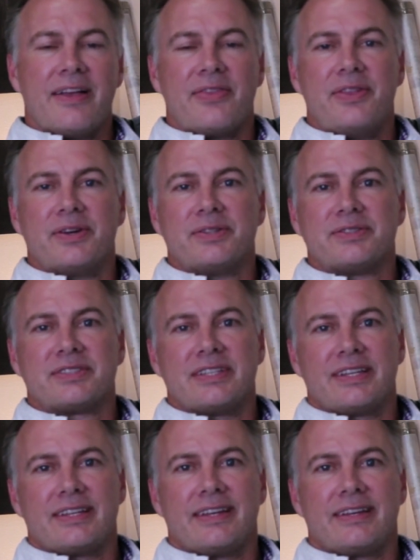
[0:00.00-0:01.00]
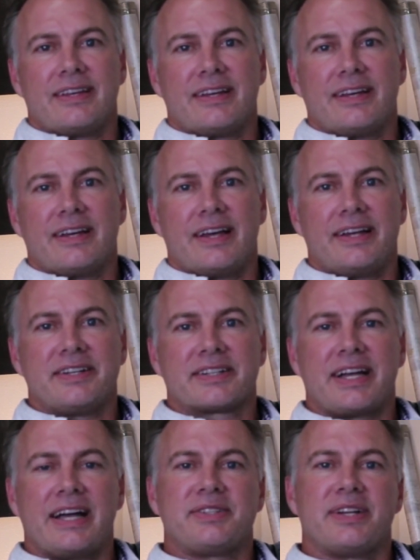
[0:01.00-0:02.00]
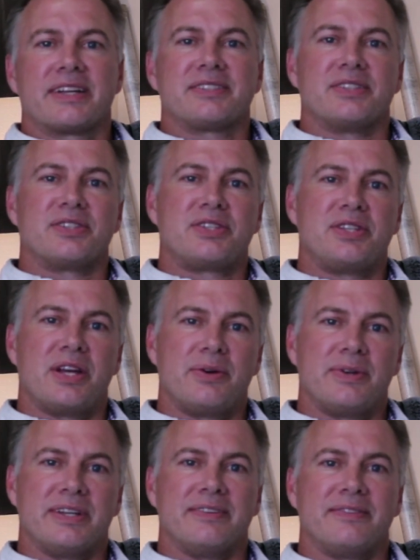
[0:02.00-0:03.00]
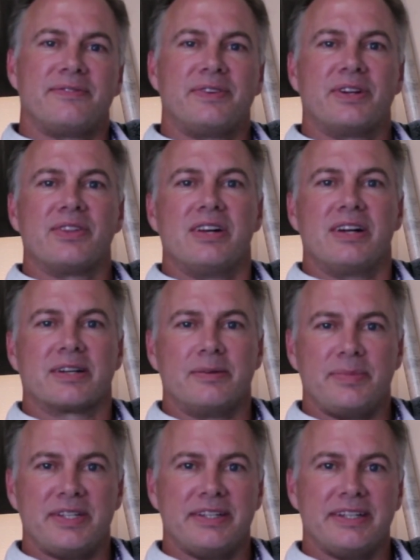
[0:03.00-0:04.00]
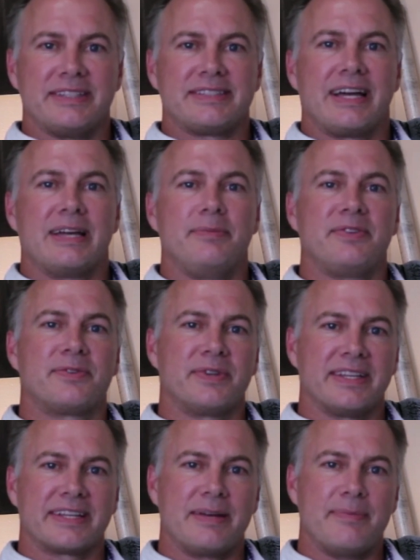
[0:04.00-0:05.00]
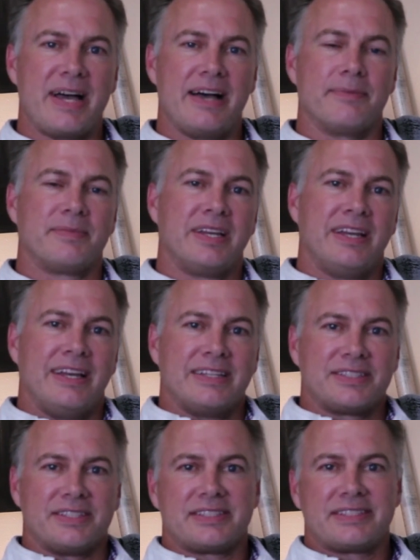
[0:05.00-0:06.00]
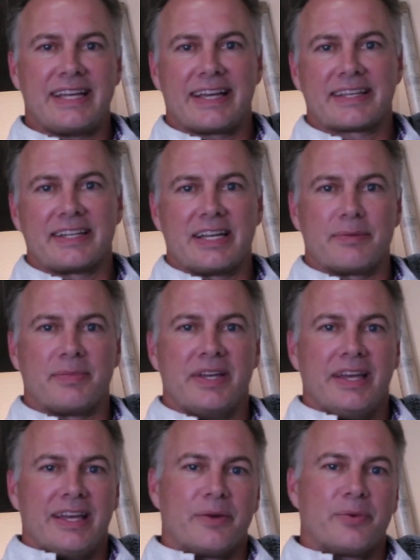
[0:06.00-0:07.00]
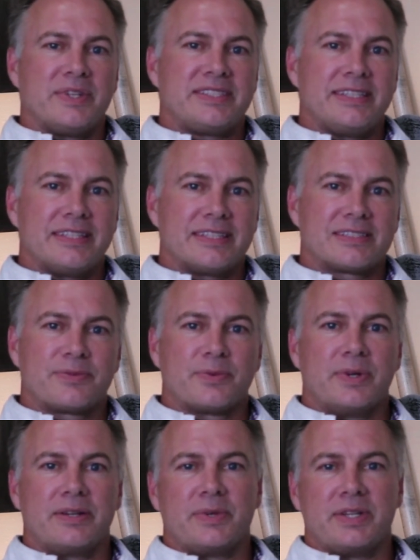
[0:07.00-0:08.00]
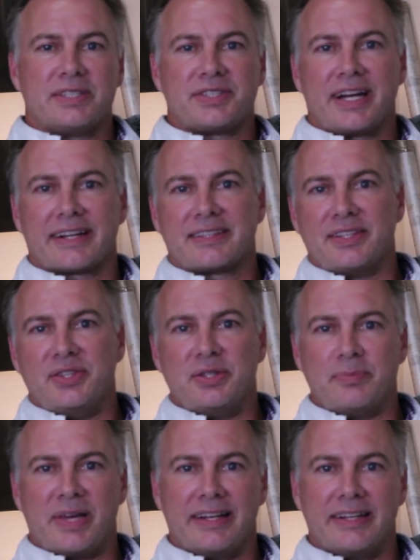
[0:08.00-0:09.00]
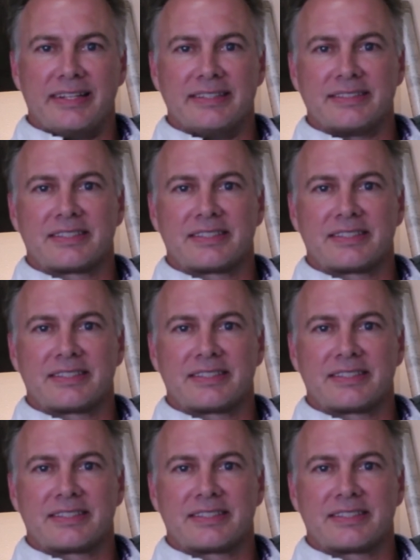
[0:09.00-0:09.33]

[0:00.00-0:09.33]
those under contracts are showing for a longer period of time before they come out. So they're stacking up. And we see this when we track the new pendants